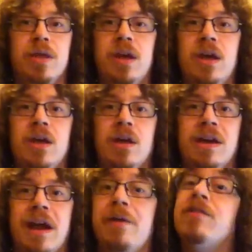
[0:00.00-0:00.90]
the
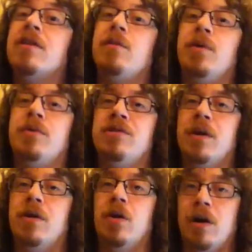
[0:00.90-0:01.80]
character models
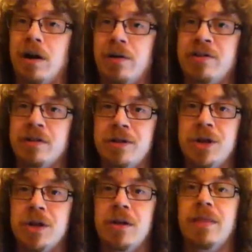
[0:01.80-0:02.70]
are a lot higher
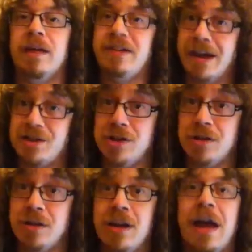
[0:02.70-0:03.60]
resolution, they're
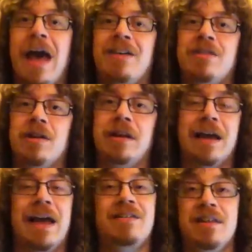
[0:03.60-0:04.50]
textured, as
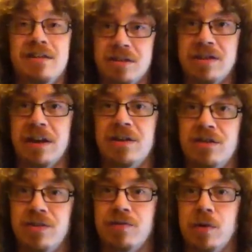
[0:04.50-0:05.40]
is the
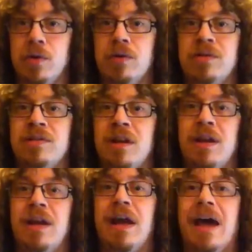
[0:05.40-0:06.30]
stage floors,
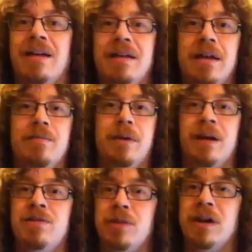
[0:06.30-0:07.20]
and it
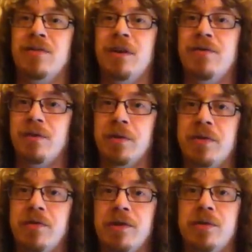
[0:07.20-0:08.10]
plays with the lovely
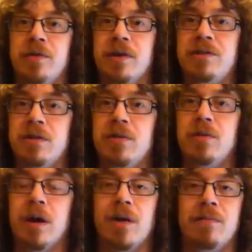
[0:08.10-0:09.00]
fluid Virtua Fighter
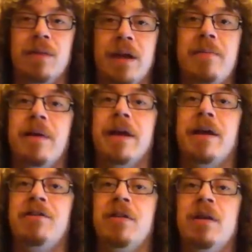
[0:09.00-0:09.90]
2
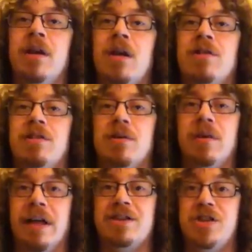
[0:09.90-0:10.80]
gameplay engine.
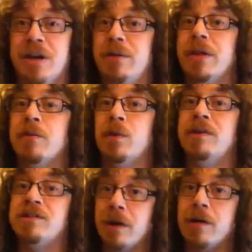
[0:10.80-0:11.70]
So that's generally the
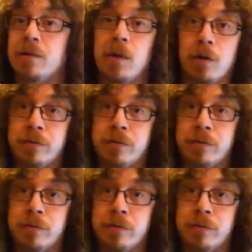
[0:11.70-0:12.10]
more desirable